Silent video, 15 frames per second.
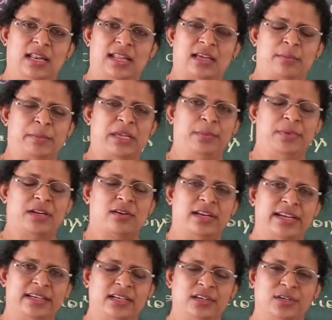Like maybe
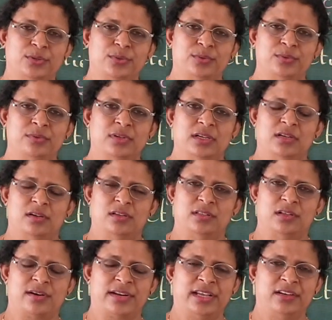related to
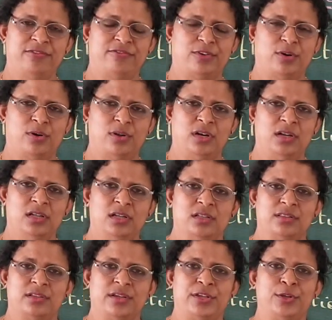the
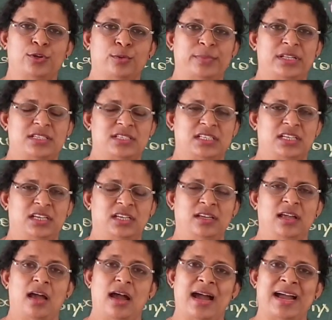rainfall, the
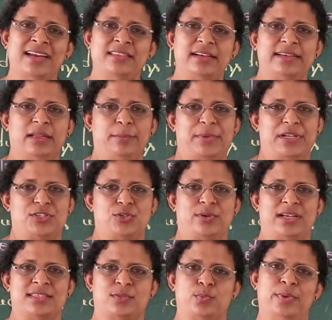humidity and the
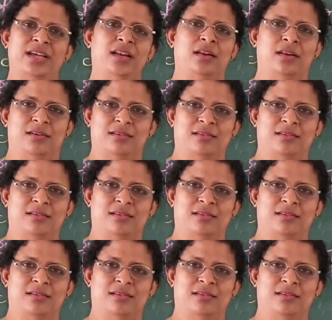temperature as well.